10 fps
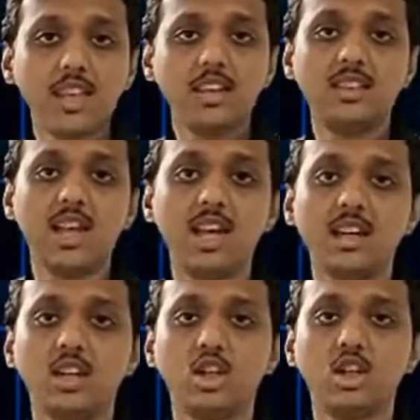Then
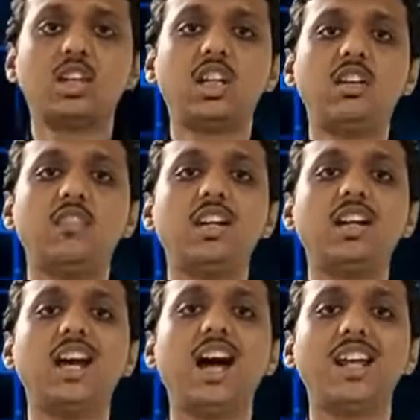given
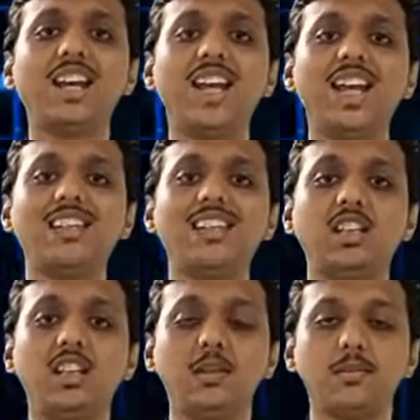R and
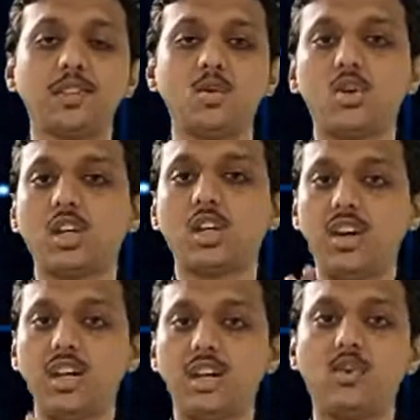C. Okay,
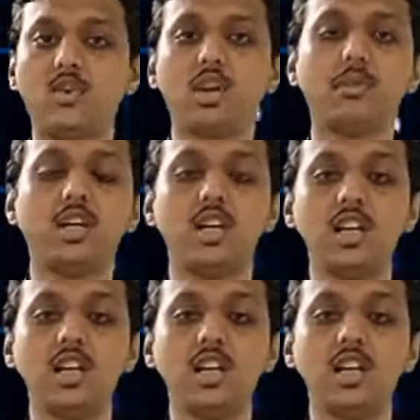wait for a minute.